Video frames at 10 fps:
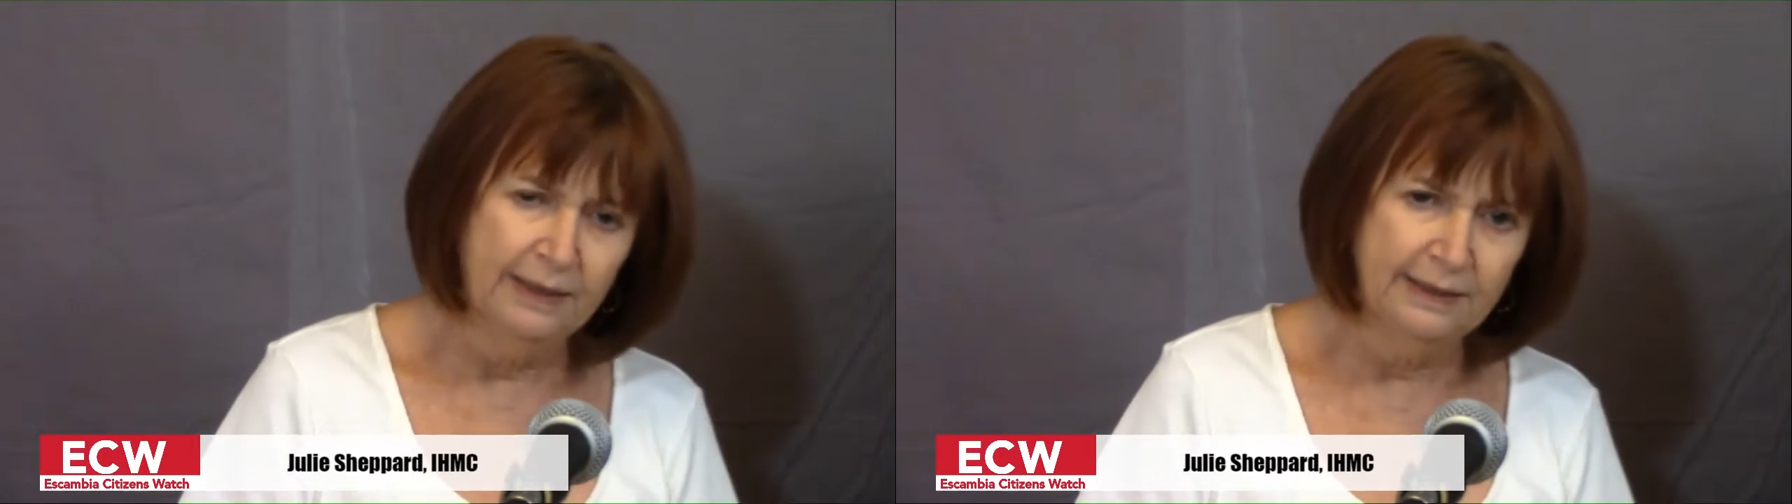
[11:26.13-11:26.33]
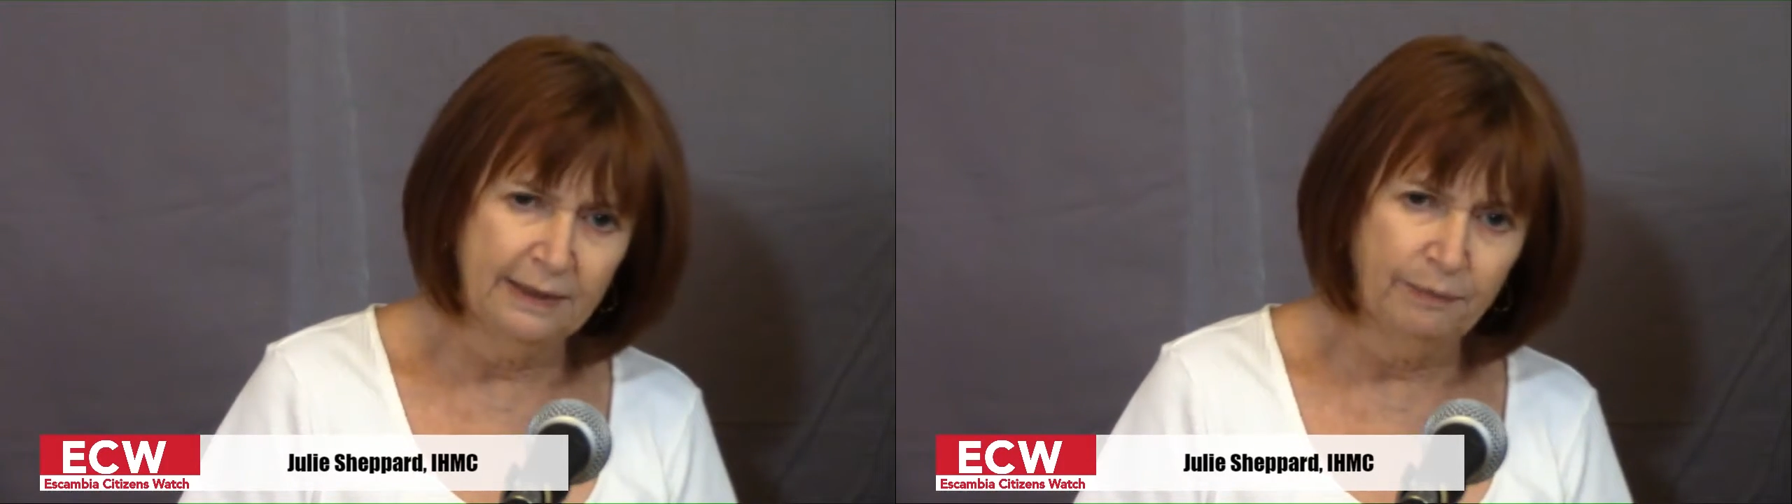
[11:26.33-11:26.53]

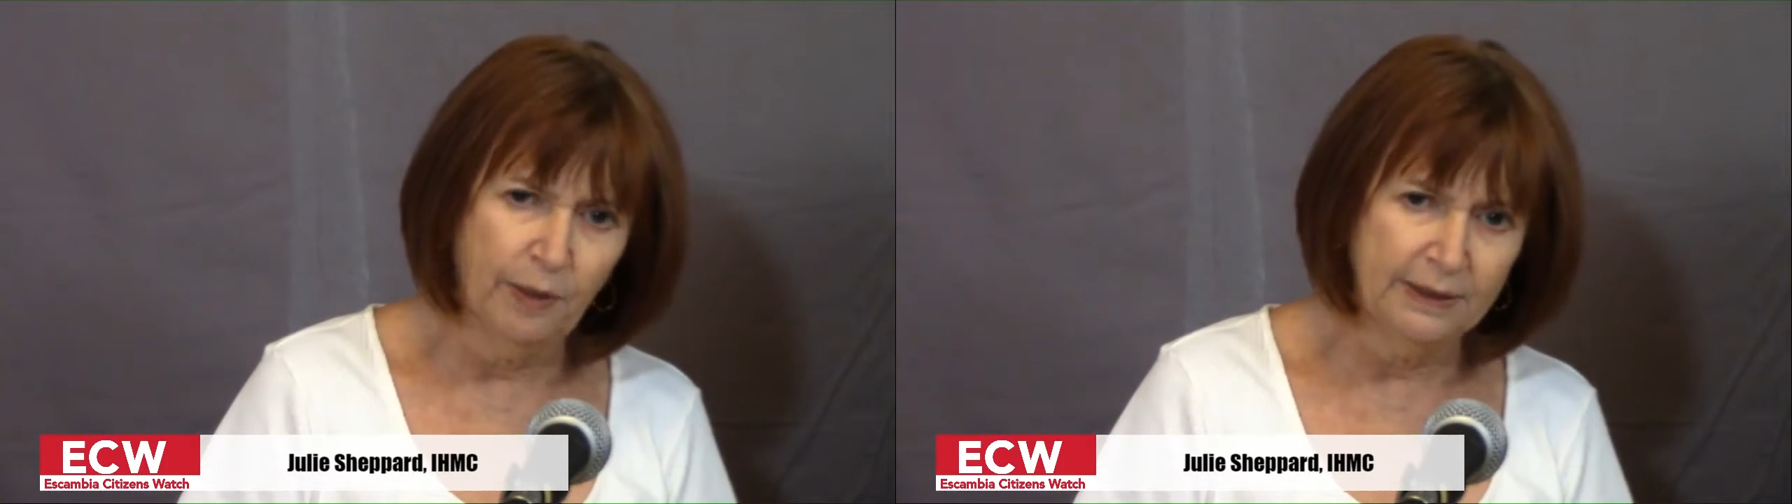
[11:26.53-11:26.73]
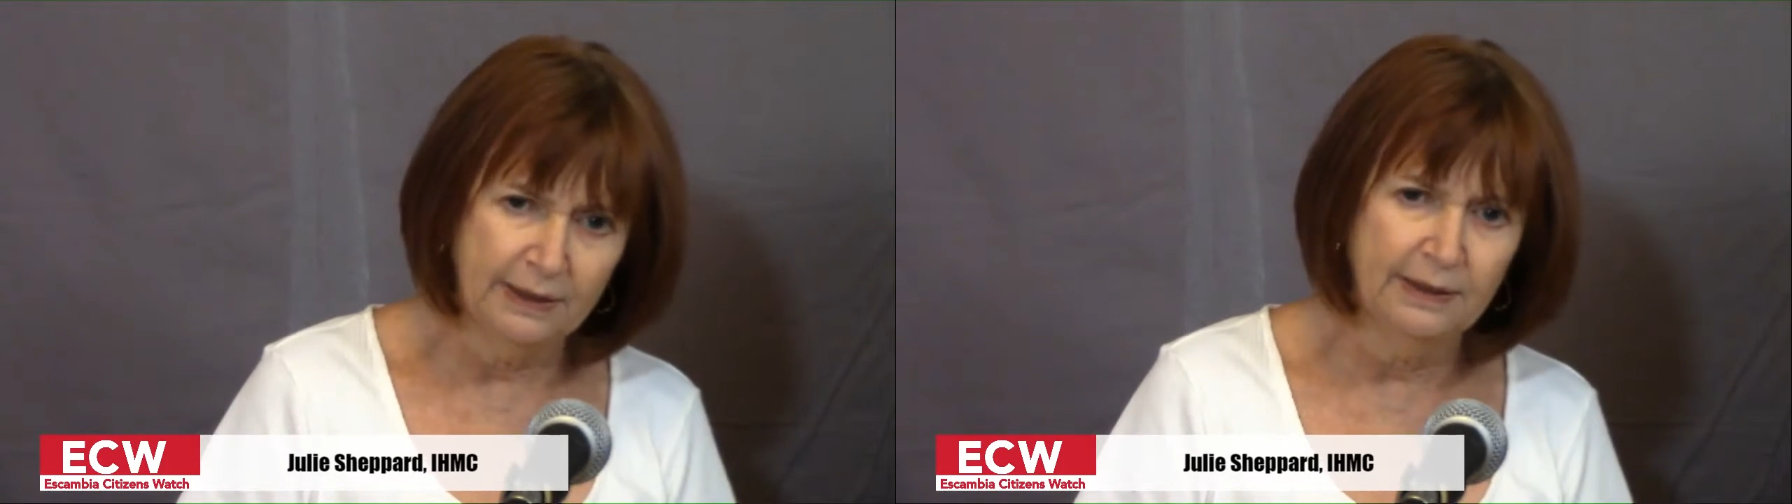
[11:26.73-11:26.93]
this
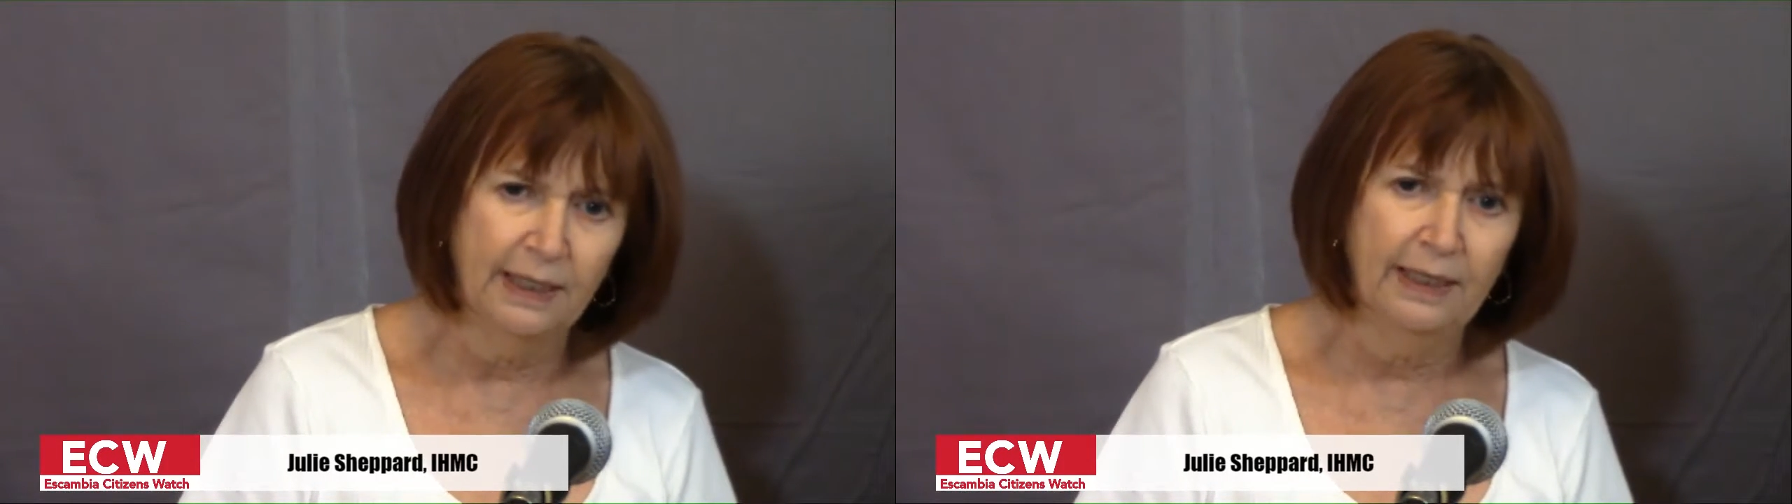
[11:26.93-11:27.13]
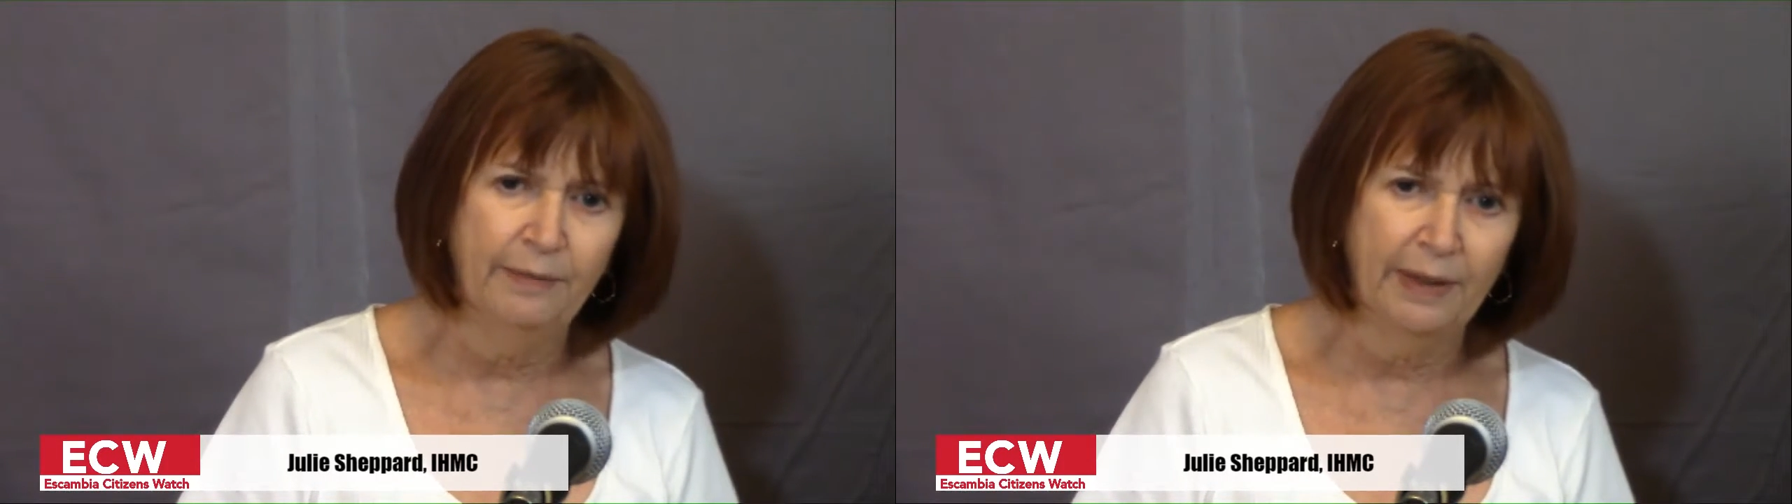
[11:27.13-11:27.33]
Boston
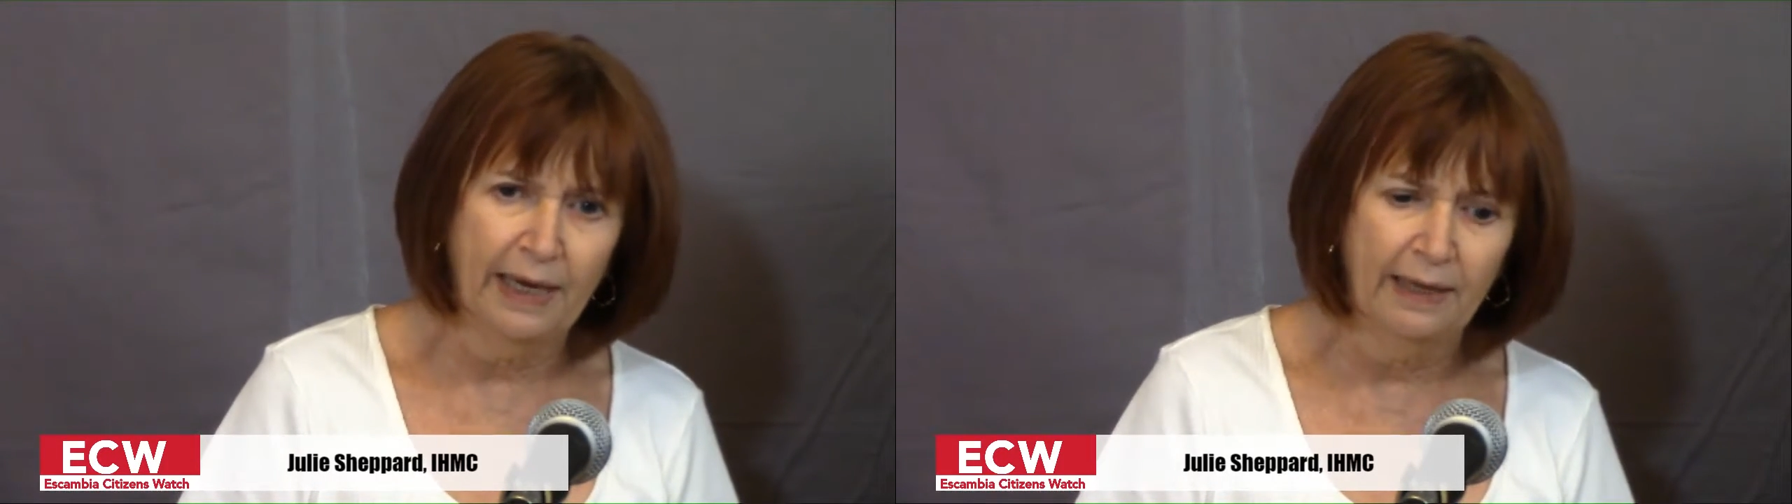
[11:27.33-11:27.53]
Dynamic